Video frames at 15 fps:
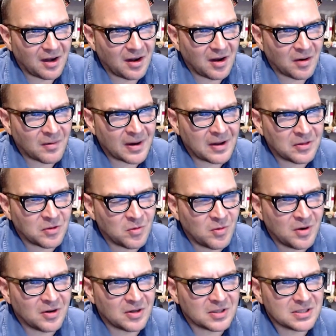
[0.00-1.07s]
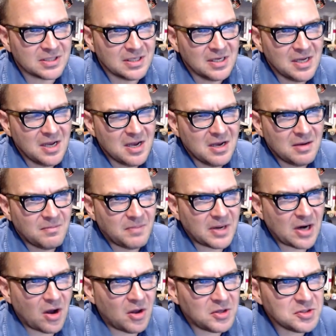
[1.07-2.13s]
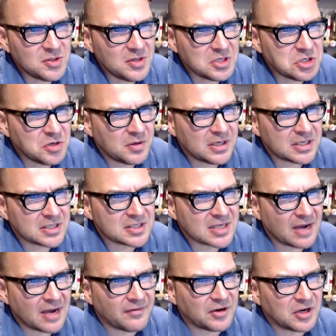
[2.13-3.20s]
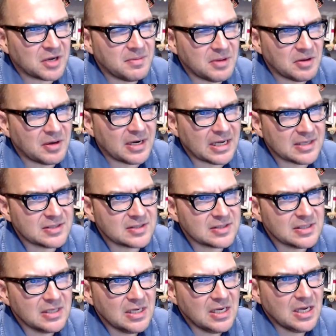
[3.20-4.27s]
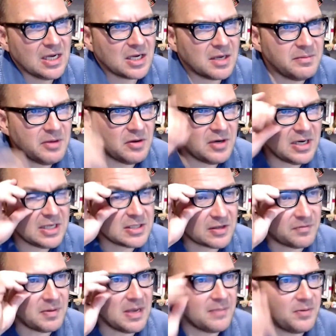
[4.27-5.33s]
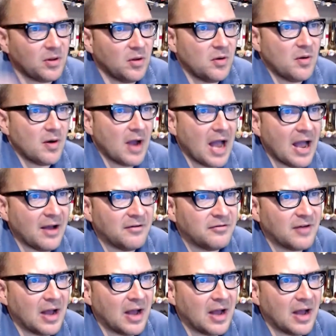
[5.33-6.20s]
around the world, but also that you can discover communities of people who have